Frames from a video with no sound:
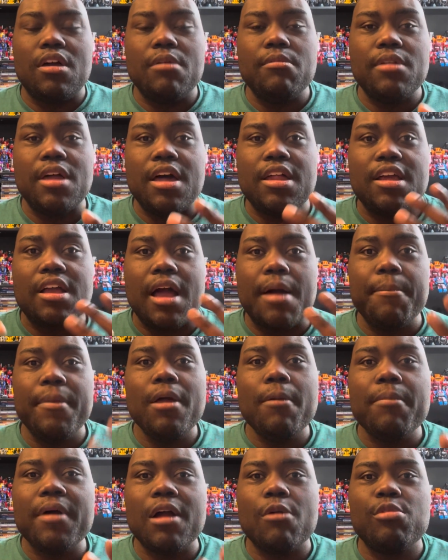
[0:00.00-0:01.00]
I
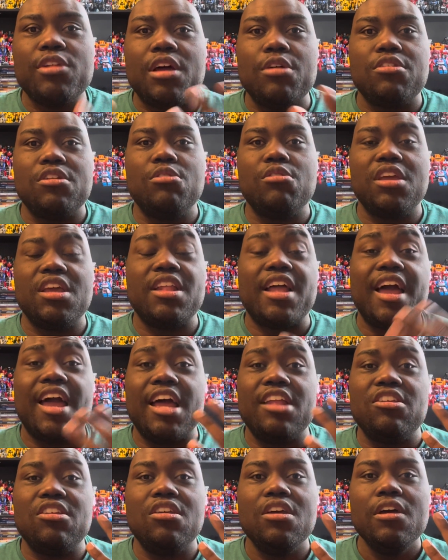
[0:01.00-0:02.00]
remember back when I was a little kid, I
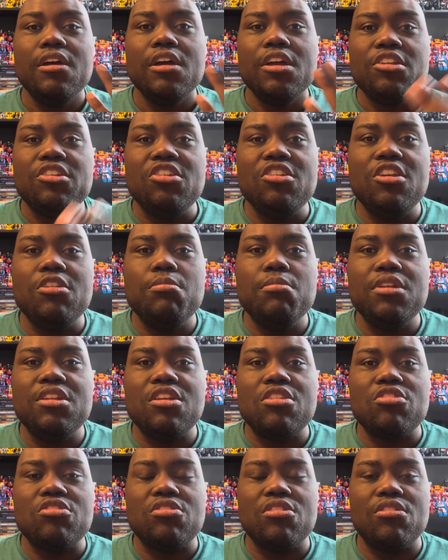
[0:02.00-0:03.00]
had the Teenage
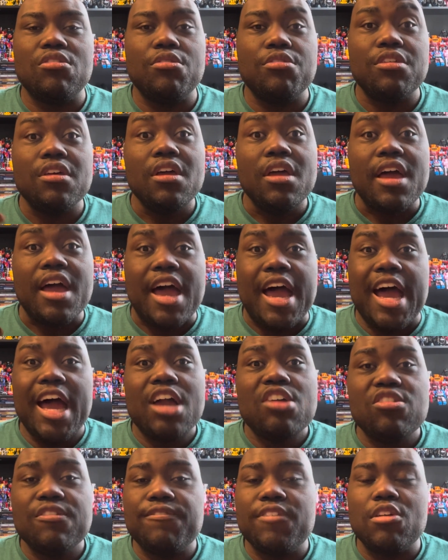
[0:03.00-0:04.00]
Mutant Ninja Turtles
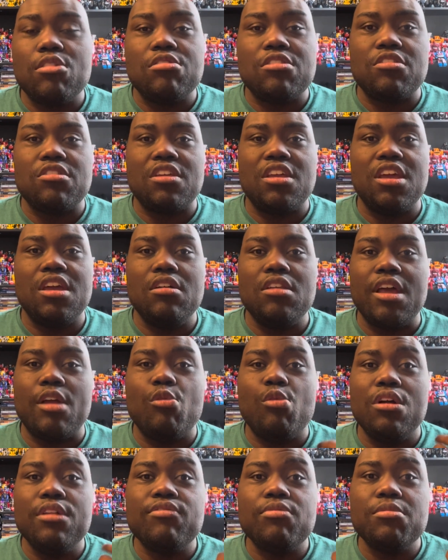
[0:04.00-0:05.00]
action figures as a kid. Like
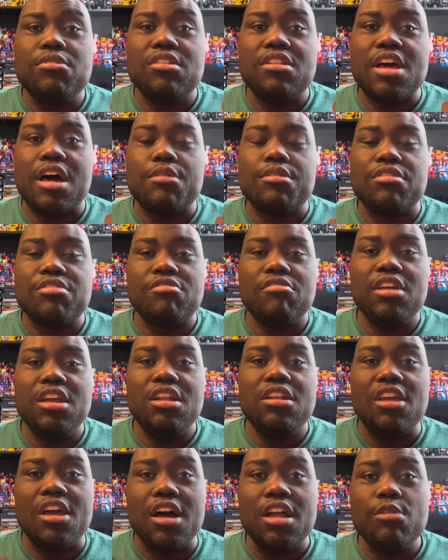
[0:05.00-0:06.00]
one from 2003,
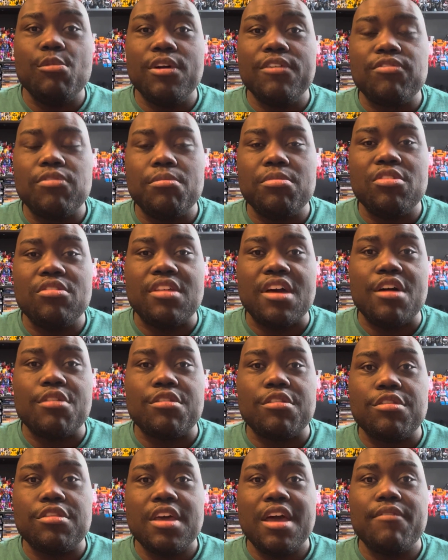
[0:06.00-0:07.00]
the other one from
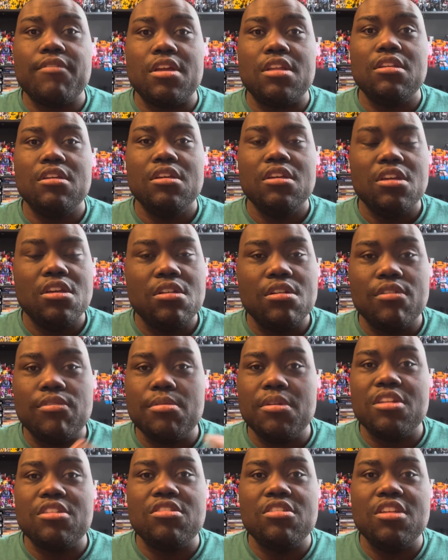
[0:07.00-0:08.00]
2007. From
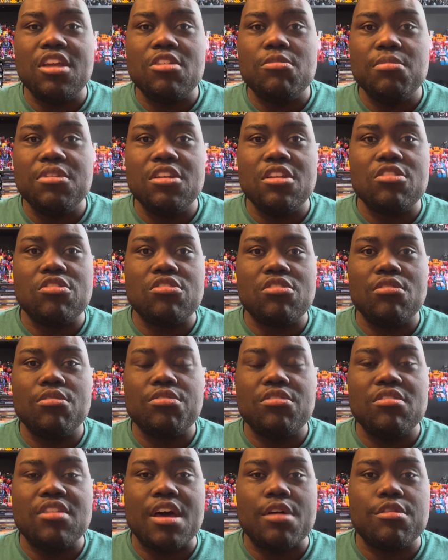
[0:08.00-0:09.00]
the Teenage Mutant Ninja Turtles
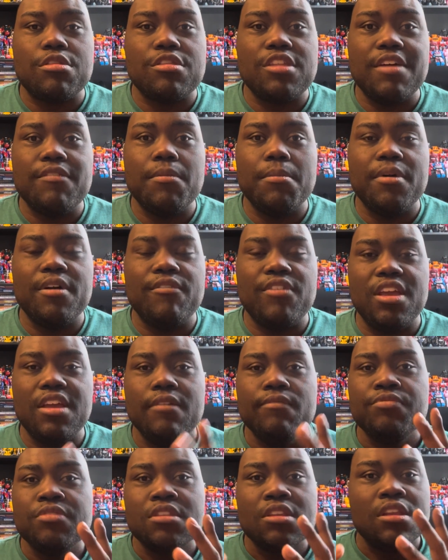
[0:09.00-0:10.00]
2007 movie.
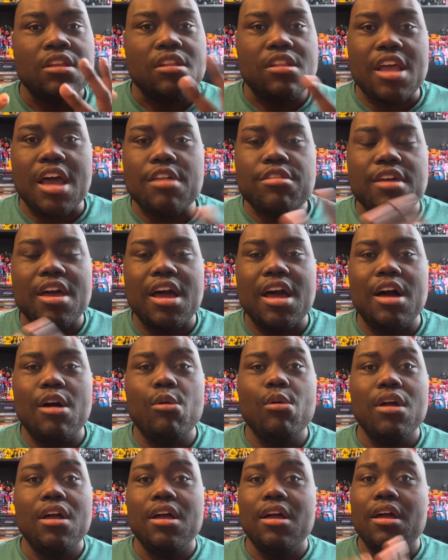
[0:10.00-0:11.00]
That's
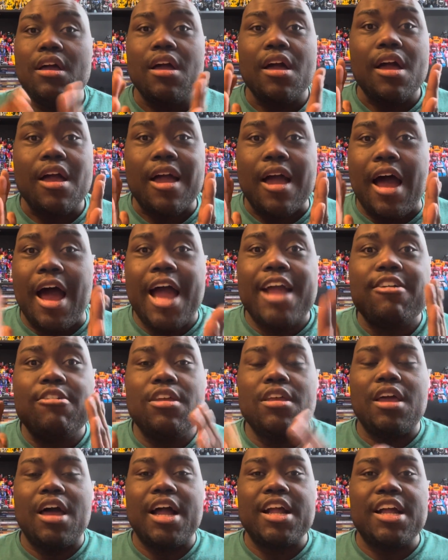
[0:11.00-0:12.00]
how I
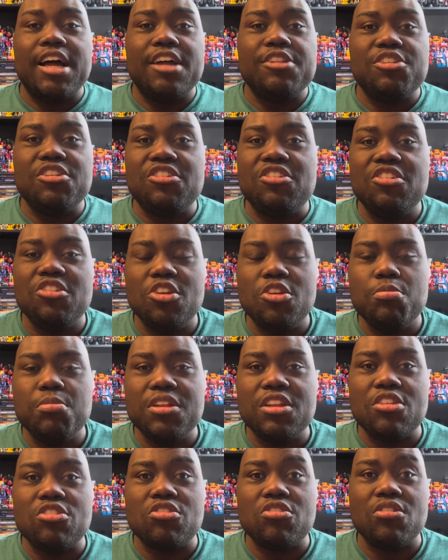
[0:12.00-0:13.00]
got into the Teenage
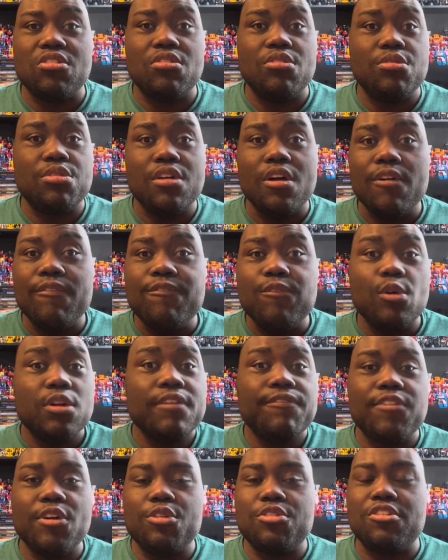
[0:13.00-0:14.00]
Mutant Ninja Turtles for the
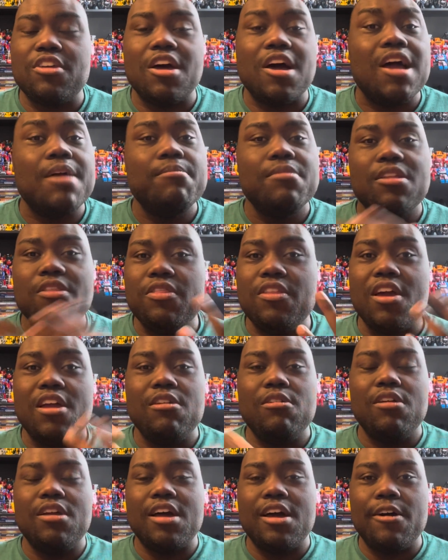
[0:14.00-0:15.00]
first time. There
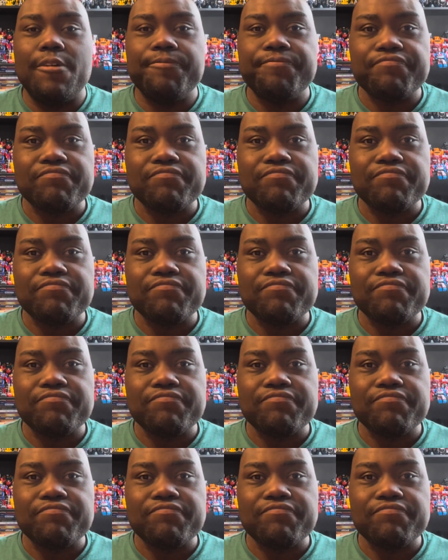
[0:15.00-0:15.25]
you go.